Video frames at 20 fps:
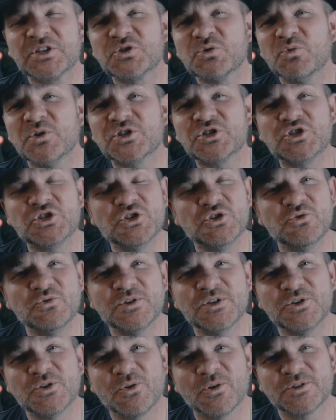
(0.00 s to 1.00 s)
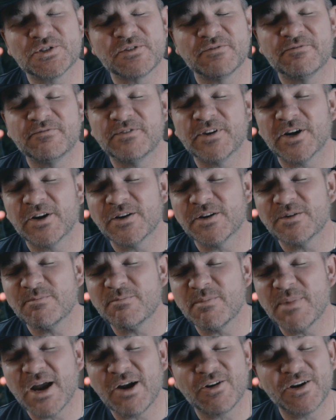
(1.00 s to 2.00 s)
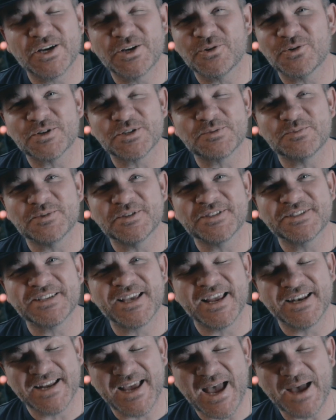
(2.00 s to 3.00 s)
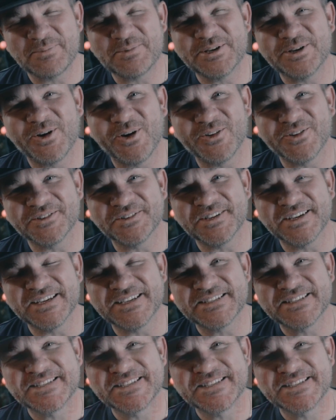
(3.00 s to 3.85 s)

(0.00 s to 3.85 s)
to wish you and yours a very Merry Christmas and Happy Holidays.